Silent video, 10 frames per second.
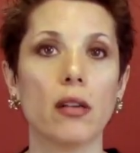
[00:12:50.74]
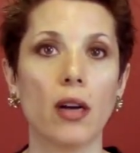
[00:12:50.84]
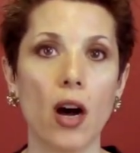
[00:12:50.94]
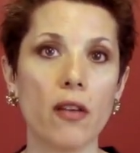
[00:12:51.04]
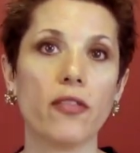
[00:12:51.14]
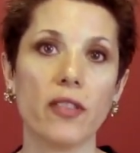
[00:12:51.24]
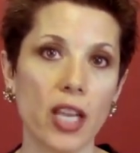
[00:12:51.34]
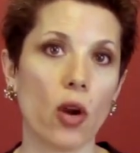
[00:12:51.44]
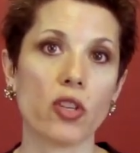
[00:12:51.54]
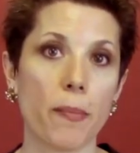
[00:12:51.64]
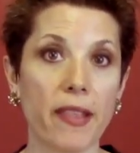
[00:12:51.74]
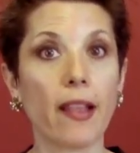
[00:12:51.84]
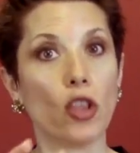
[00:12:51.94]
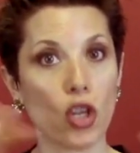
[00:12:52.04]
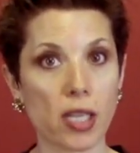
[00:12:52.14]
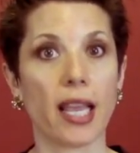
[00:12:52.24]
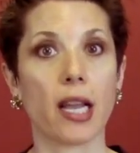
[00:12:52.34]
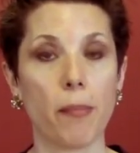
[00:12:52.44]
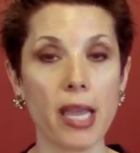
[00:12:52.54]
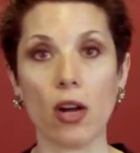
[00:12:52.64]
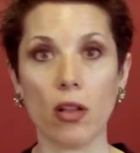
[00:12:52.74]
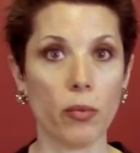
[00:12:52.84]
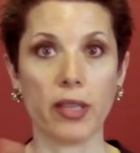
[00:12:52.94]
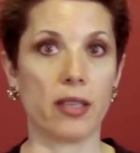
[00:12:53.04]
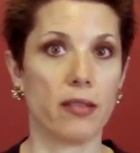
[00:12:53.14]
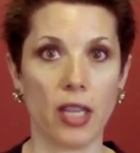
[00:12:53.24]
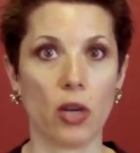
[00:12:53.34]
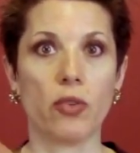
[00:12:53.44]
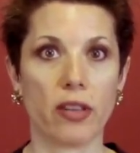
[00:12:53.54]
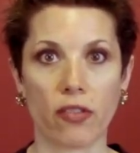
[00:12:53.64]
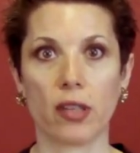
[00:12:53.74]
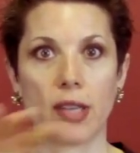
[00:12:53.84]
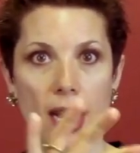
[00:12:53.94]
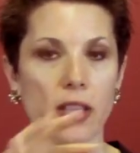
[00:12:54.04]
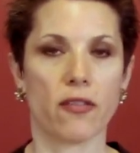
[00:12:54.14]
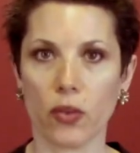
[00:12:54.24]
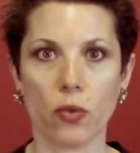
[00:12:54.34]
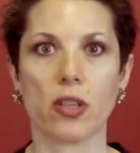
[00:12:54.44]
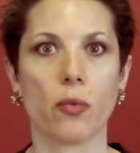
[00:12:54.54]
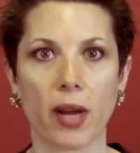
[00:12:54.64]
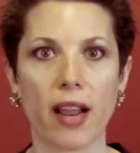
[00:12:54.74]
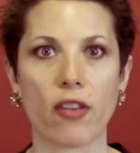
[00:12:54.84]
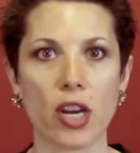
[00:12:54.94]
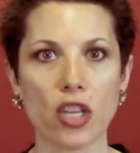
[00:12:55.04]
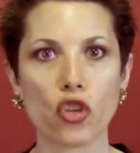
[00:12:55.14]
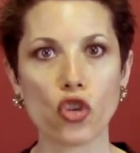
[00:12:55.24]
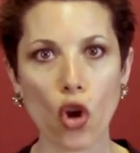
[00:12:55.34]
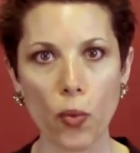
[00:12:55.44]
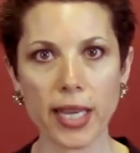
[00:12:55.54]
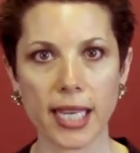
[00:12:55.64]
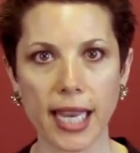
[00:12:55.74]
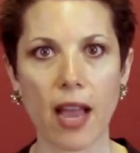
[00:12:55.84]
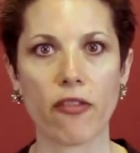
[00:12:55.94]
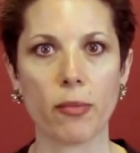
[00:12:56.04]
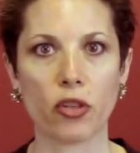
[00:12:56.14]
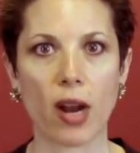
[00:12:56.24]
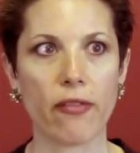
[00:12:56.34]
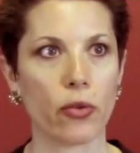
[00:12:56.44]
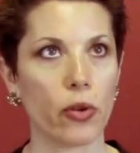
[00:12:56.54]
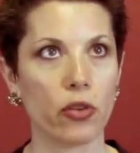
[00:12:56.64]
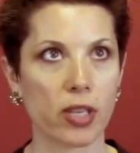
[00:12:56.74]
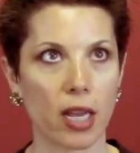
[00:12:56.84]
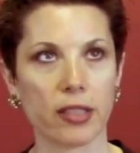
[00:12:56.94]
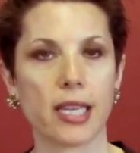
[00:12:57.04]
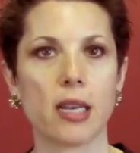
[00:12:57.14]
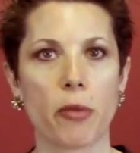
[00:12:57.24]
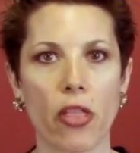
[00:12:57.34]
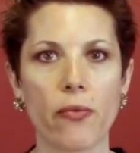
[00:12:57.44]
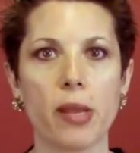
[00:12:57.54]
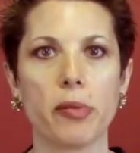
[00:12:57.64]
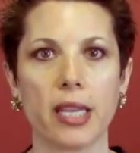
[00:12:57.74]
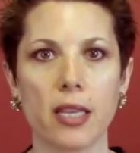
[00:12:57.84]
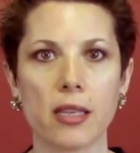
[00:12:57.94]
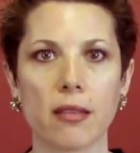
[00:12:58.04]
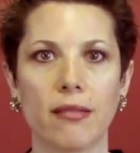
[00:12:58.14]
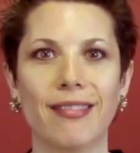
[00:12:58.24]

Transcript: of, you know, something that looks like a meal with, you know, different kinds of foods and whatever is so easy to get from a drive through. You just say, I'll take number three, please.